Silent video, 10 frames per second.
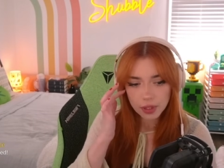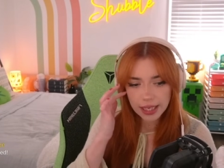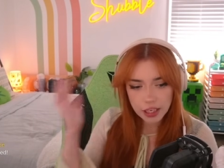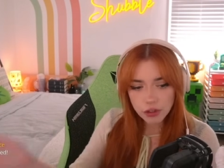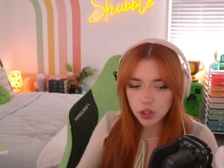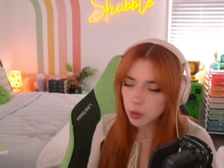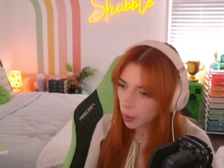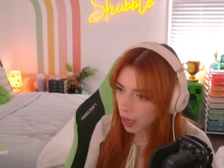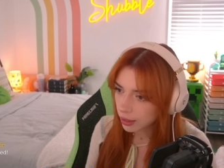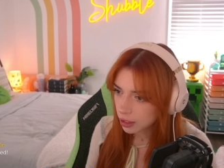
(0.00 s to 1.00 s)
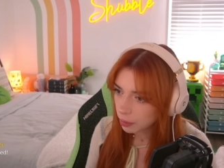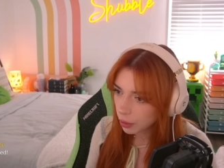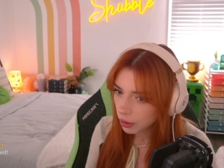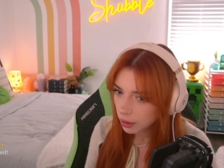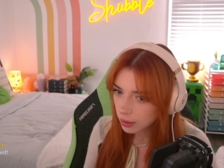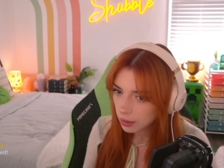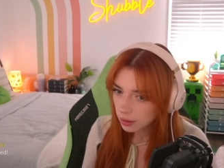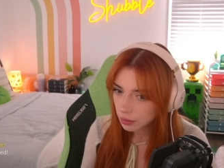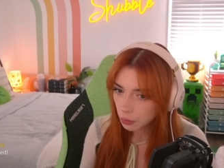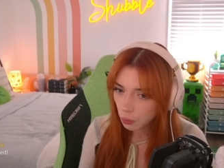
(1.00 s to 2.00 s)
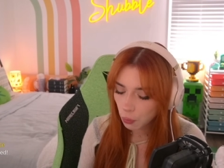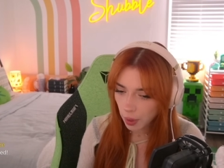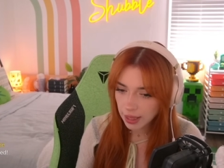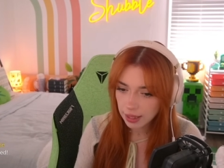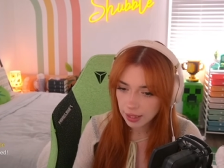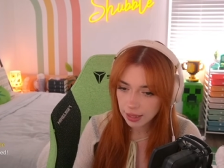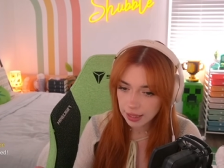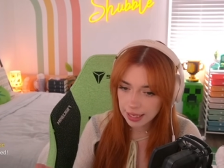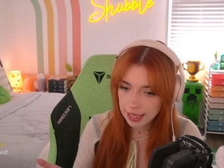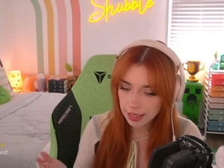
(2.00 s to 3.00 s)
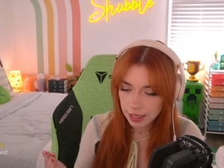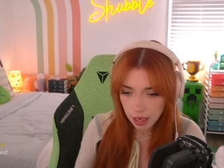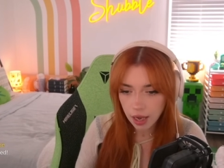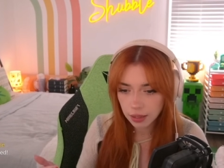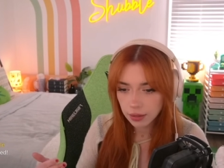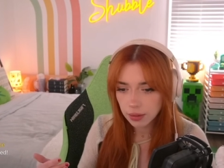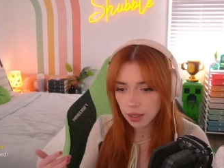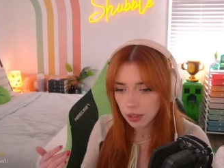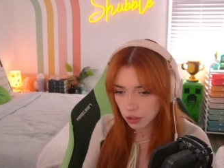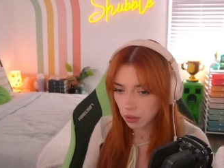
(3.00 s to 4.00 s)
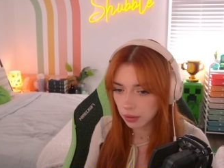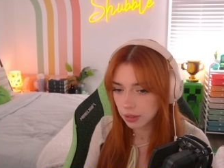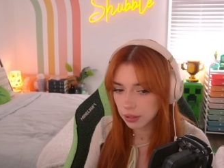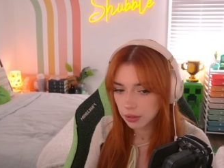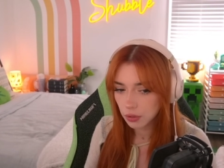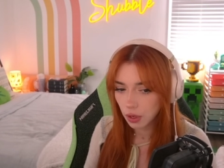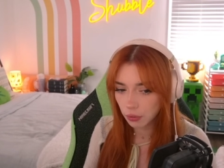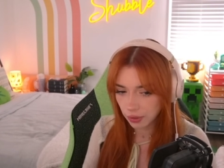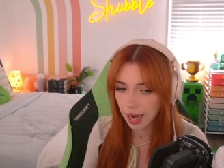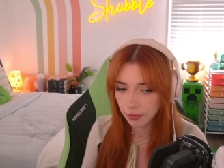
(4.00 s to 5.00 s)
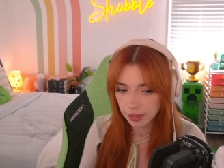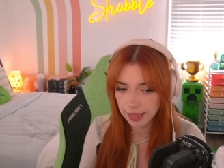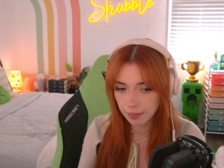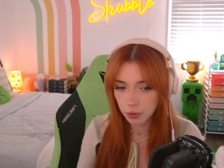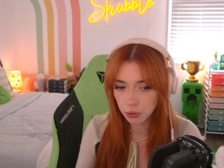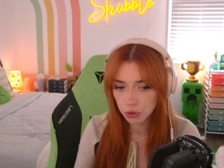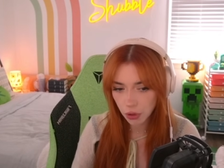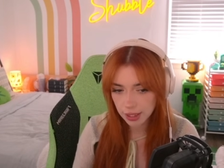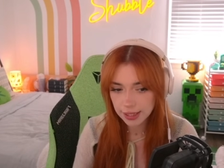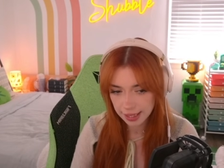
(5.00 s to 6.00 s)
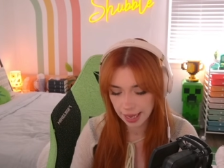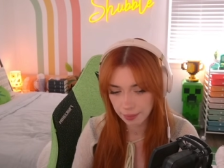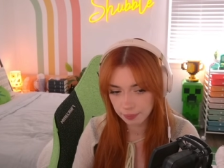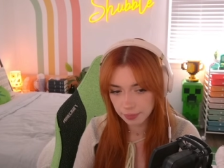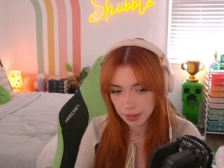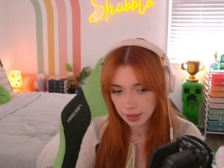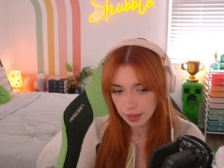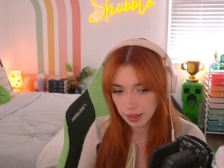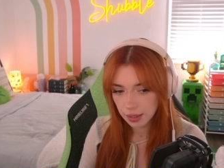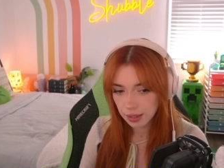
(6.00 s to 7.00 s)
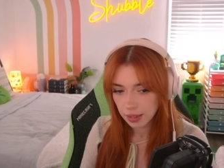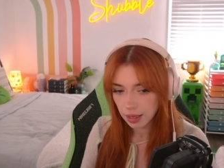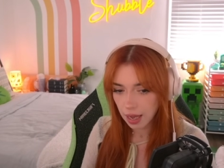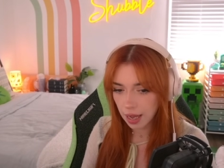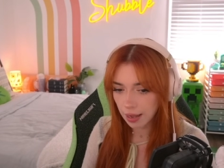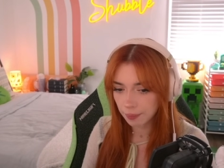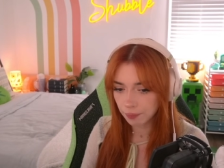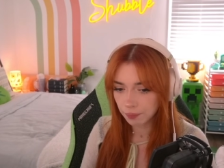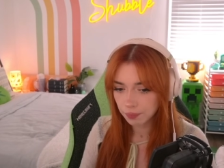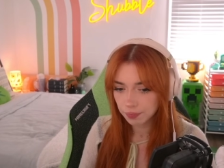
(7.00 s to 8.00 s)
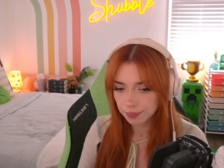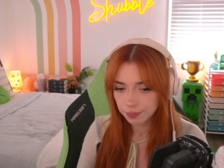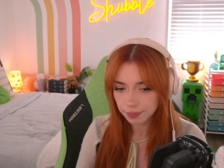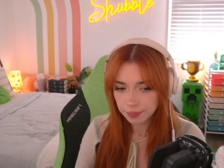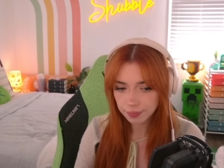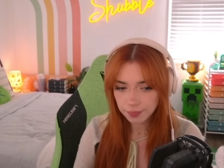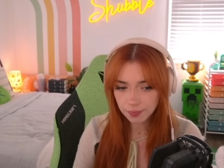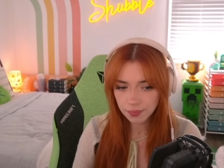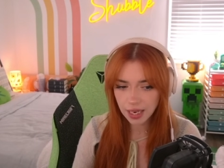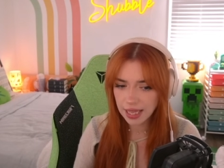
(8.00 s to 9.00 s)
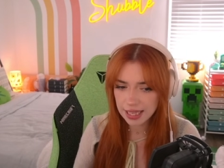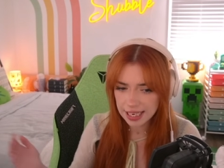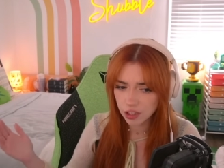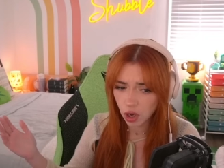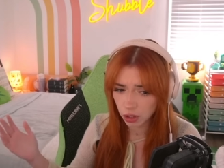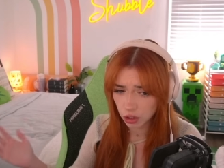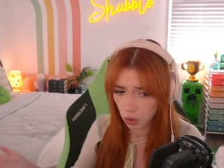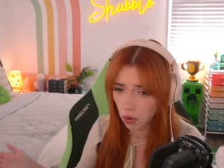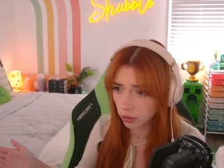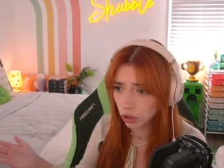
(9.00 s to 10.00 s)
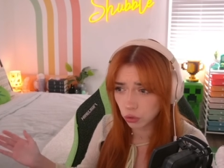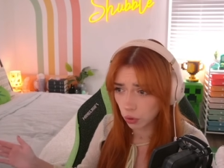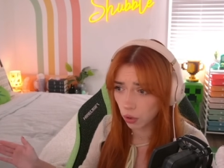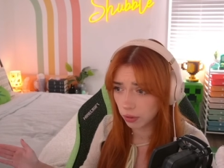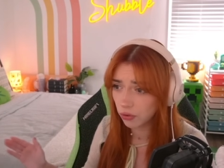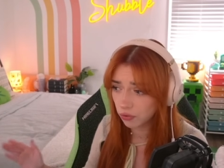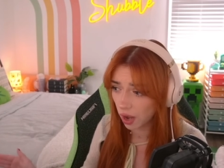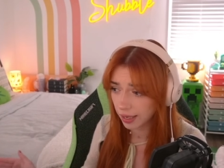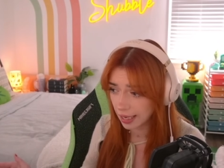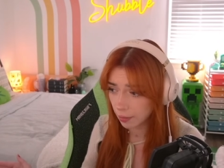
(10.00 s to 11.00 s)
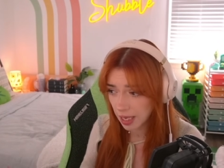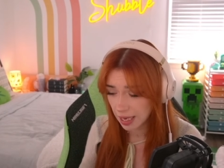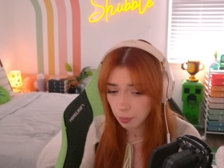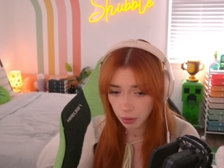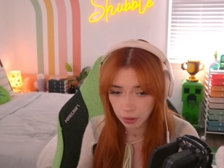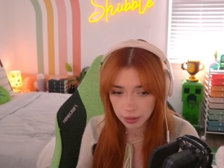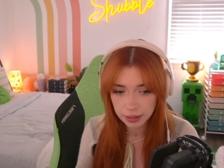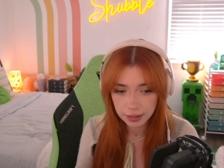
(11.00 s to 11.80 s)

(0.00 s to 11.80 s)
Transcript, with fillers: irresponsible with the young adults around them who trust them. And these adults, grown fucking people,